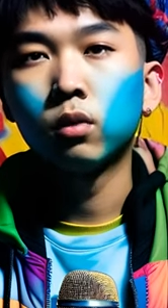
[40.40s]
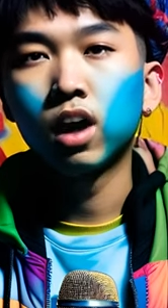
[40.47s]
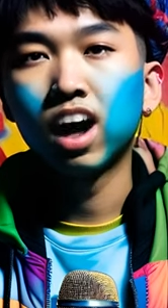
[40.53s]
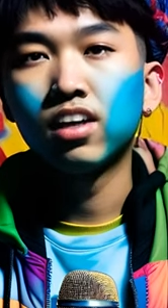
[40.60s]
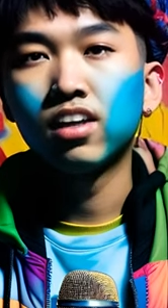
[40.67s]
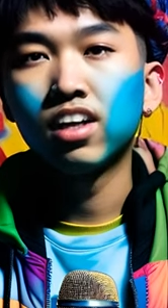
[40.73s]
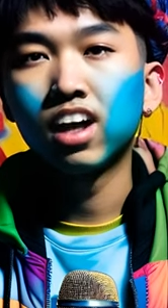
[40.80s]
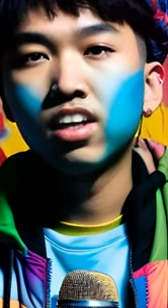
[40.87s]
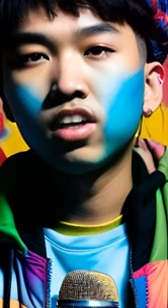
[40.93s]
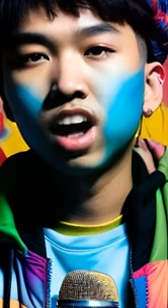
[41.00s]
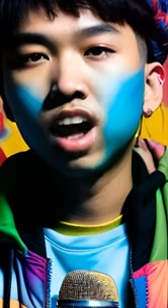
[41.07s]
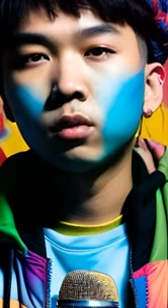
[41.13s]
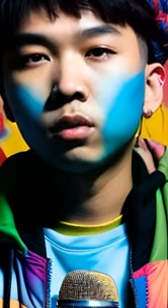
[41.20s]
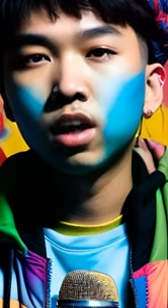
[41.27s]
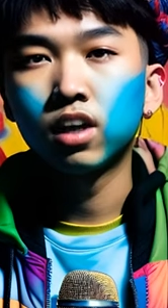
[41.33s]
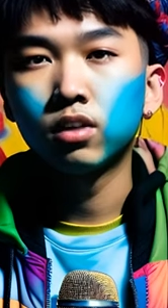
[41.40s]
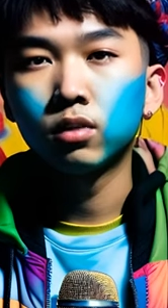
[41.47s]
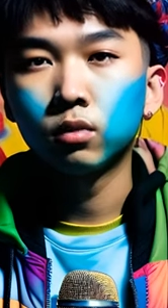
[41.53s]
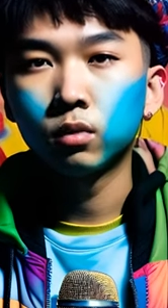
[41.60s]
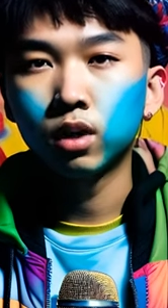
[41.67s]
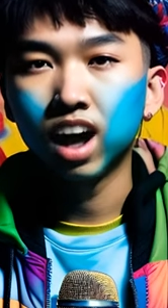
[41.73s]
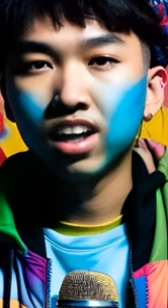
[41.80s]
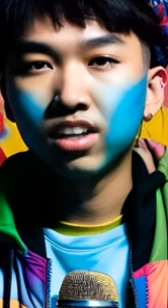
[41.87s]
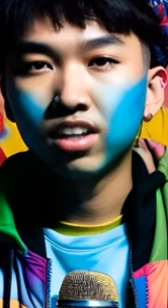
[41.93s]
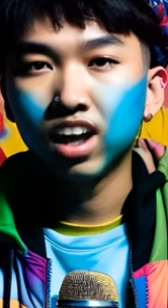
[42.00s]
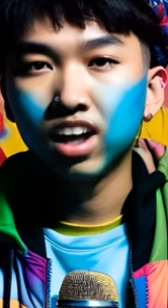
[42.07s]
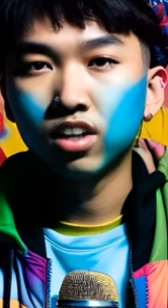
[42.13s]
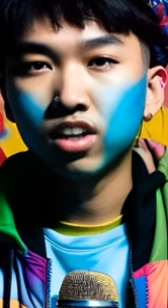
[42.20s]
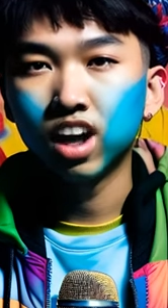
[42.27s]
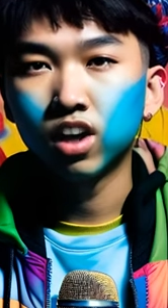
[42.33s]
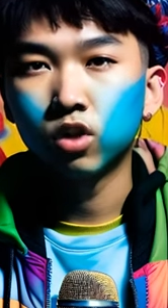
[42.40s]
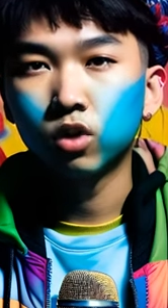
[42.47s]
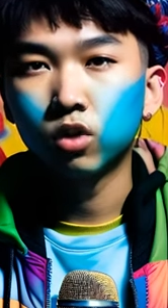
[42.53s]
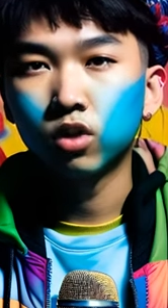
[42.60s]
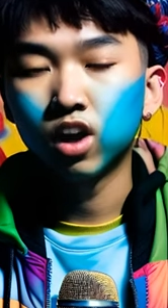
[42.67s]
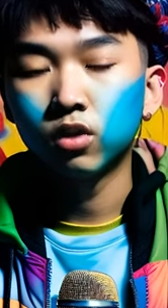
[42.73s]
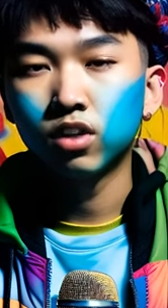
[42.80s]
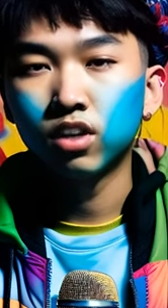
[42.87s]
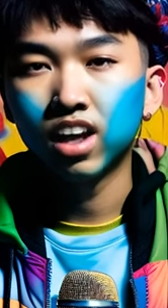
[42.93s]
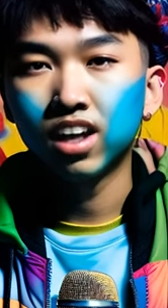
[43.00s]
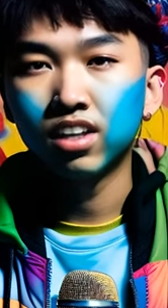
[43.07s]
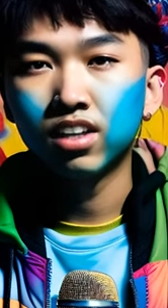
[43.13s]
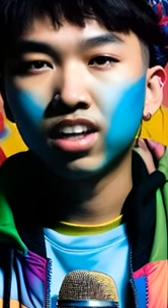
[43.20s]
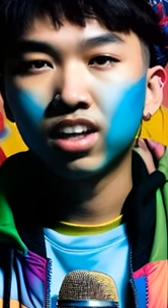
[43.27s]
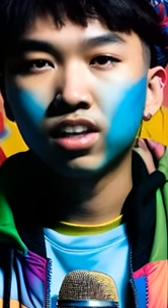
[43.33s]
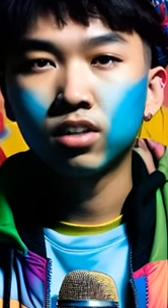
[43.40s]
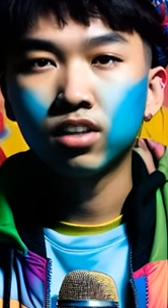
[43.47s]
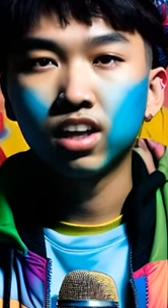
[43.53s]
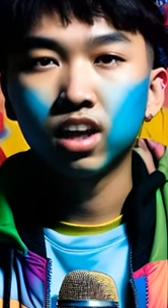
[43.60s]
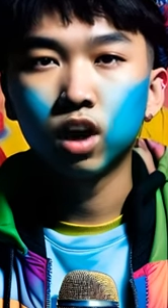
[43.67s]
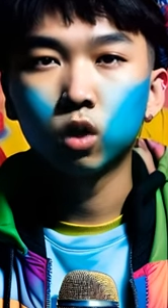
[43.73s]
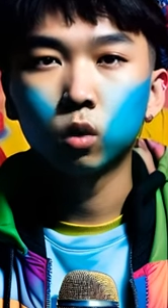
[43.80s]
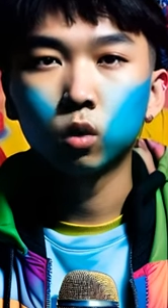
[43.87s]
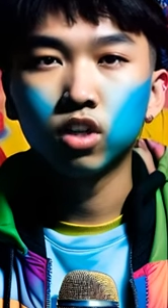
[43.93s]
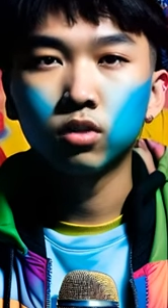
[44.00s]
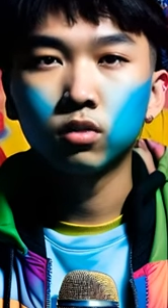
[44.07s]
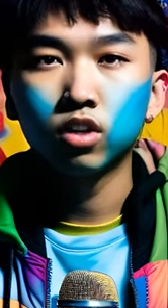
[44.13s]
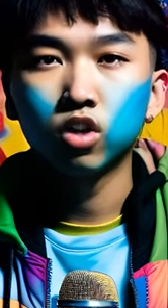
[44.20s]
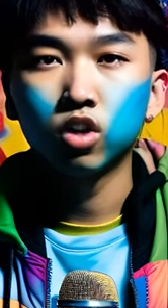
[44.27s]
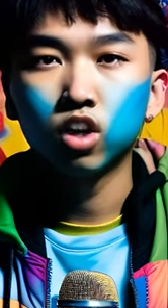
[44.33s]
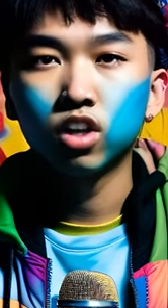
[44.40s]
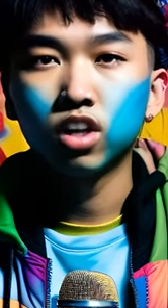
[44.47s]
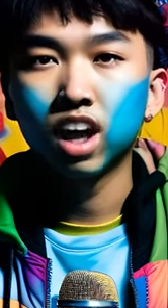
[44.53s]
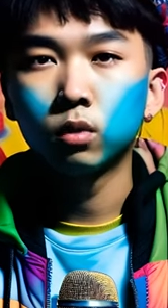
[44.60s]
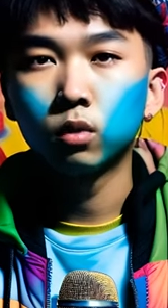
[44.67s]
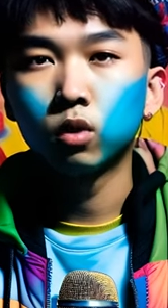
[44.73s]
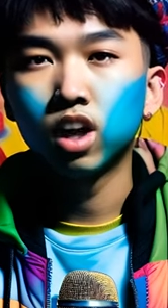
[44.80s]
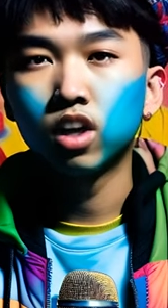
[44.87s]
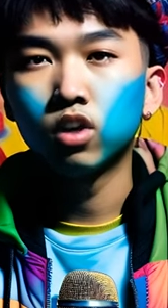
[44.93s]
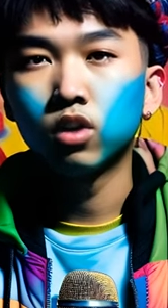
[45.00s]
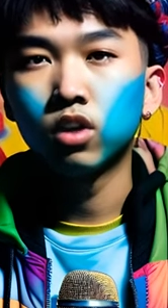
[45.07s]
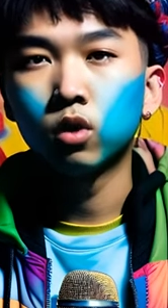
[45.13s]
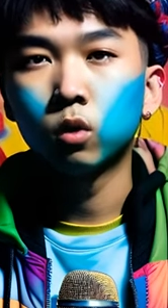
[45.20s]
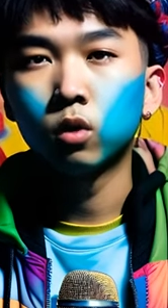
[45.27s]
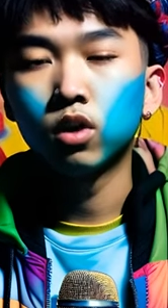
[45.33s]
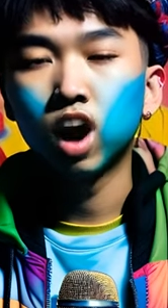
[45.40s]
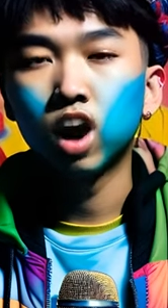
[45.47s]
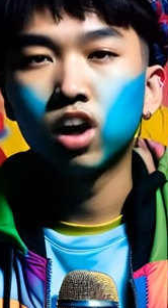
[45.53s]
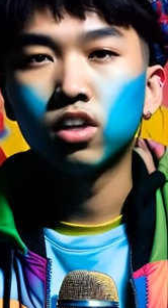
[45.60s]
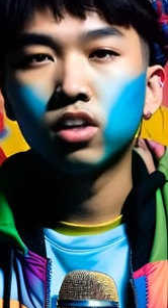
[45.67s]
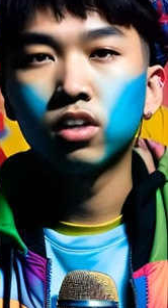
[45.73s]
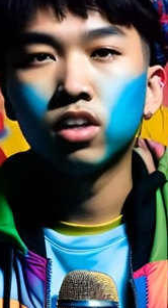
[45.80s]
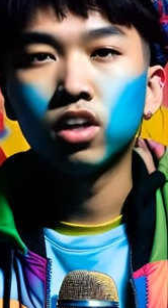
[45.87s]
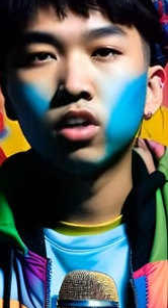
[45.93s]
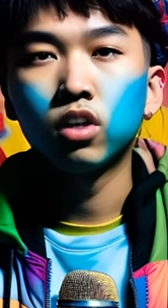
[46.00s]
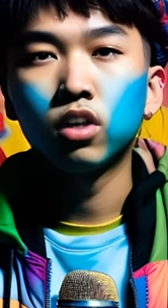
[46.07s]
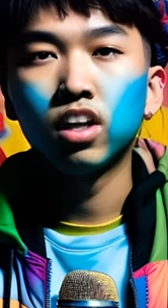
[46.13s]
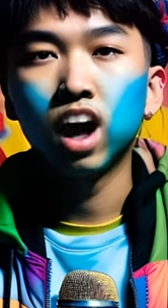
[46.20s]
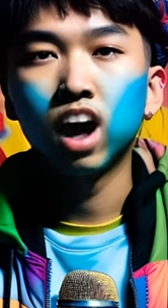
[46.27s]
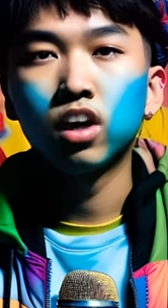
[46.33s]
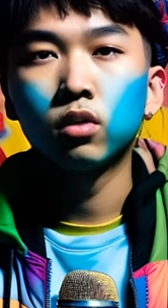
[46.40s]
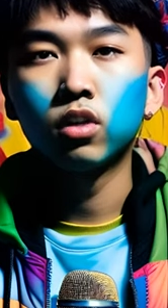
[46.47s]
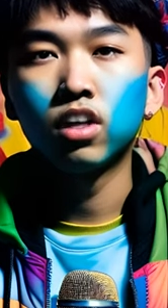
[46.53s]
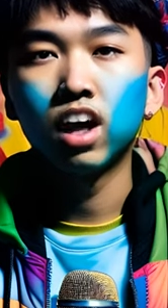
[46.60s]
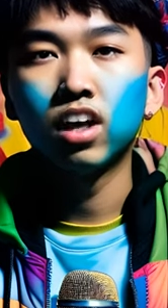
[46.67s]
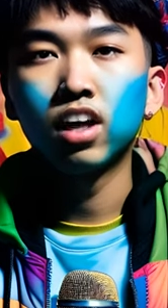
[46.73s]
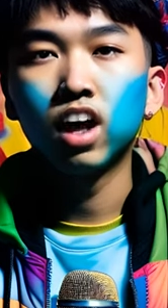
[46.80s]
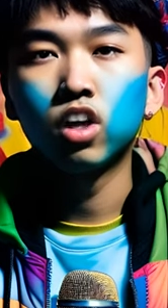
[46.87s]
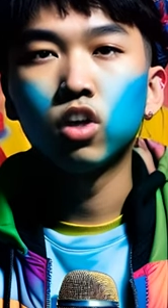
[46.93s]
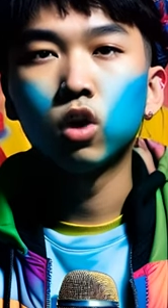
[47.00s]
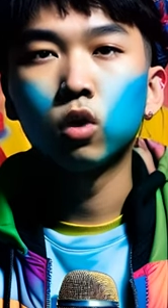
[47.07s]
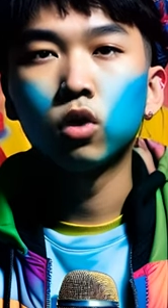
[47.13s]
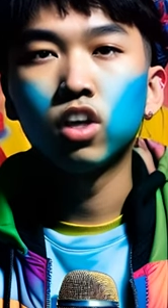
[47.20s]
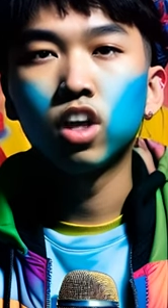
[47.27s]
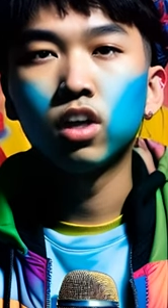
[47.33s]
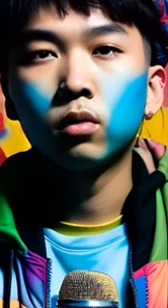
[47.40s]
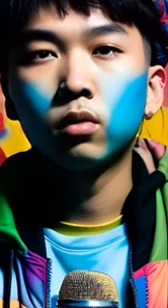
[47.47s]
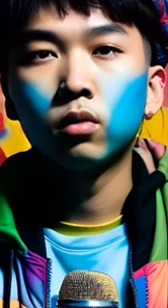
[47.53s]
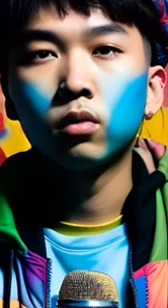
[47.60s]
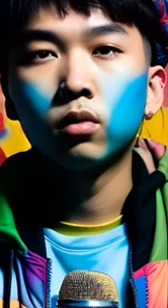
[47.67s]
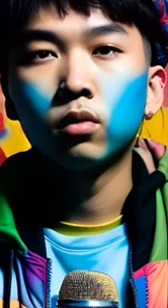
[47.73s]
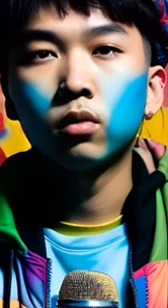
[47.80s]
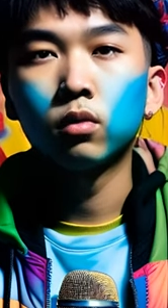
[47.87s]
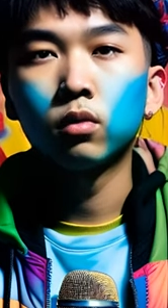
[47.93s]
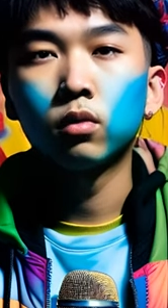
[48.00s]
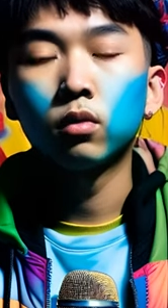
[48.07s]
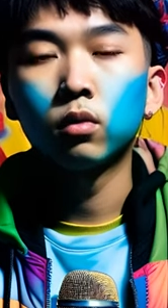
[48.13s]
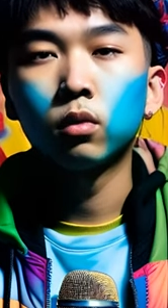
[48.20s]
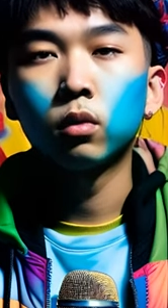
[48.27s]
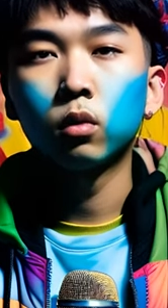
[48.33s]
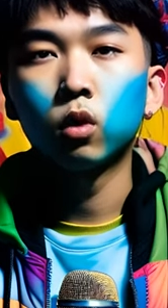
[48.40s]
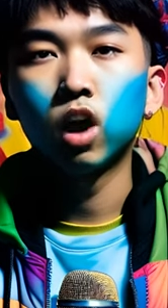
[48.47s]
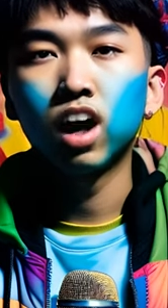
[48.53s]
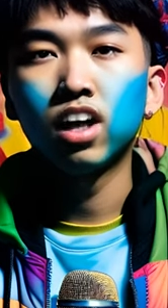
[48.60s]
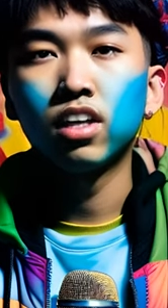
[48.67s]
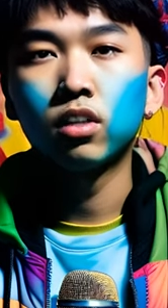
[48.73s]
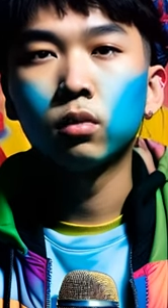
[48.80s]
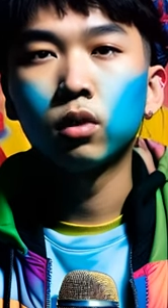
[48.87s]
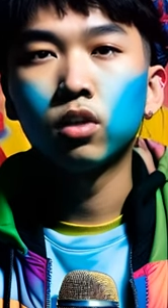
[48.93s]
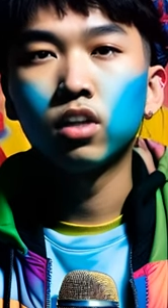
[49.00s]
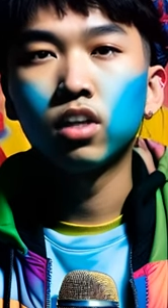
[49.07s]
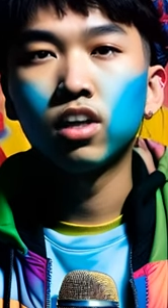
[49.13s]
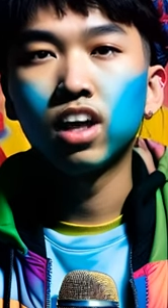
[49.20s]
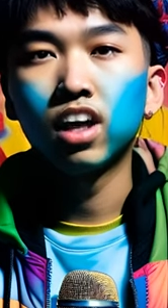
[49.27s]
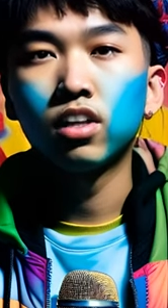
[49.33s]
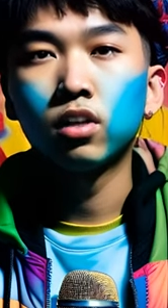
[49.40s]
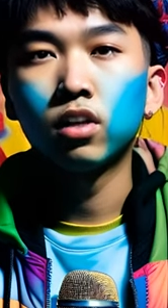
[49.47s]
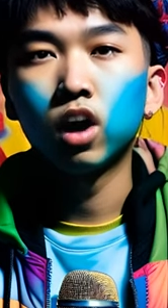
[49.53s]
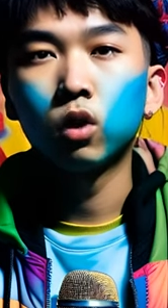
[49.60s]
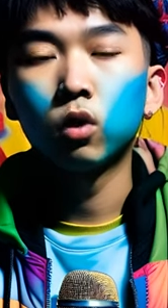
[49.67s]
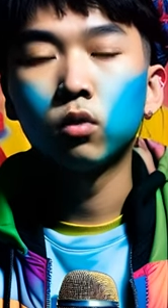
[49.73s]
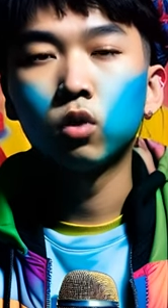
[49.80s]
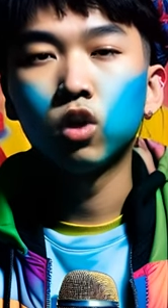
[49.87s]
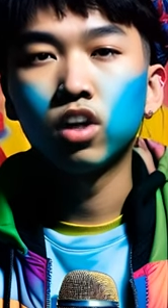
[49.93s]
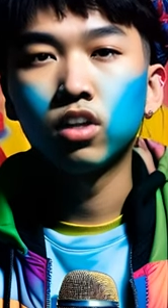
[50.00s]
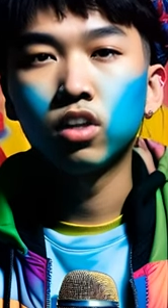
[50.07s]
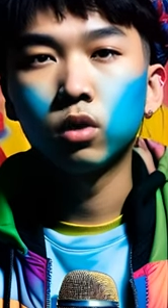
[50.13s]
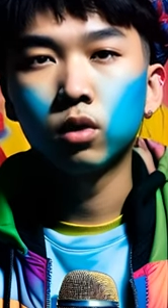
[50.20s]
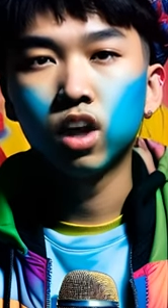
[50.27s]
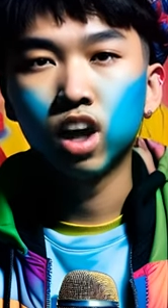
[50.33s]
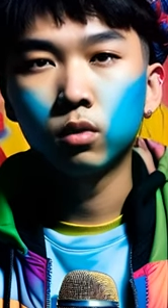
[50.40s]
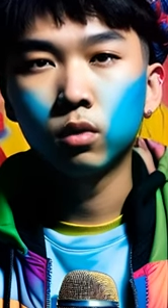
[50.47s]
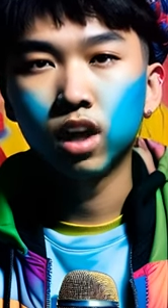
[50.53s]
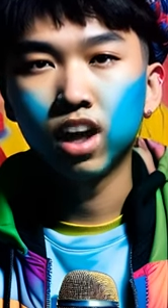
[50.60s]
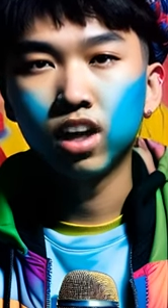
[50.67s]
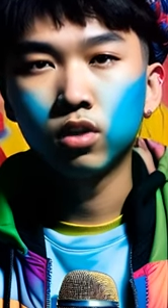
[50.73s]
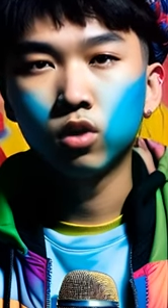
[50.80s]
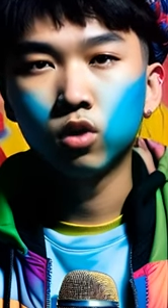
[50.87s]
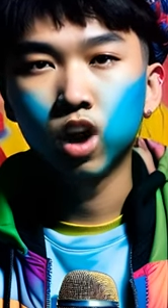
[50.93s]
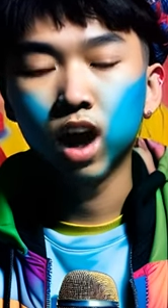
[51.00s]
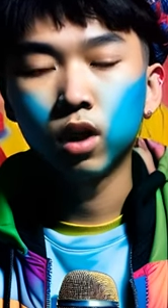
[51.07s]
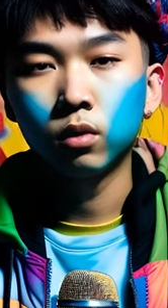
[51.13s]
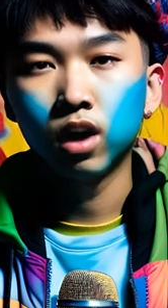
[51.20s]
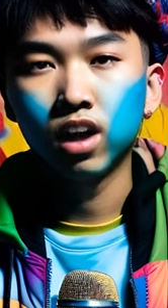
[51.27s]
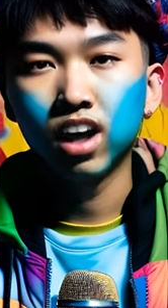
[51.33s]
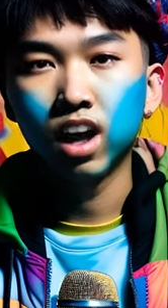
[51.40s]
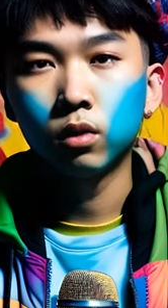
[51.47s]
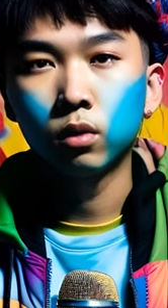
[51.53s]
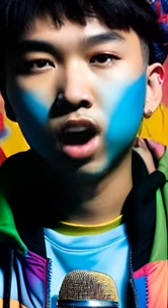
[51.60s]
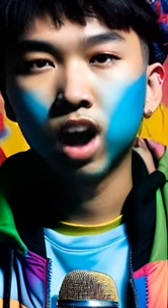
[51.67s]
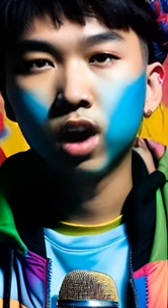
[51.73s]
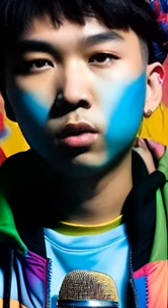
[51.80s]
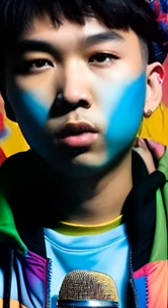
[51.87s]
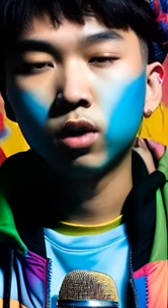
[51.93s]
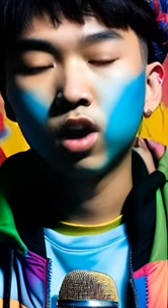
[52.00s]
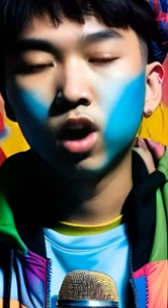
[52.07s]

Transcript: "Amen" in 2018, which featured collaborations with artists such as Offset and Joji. Brian's music is known for its unique blend of trap and hip-hop,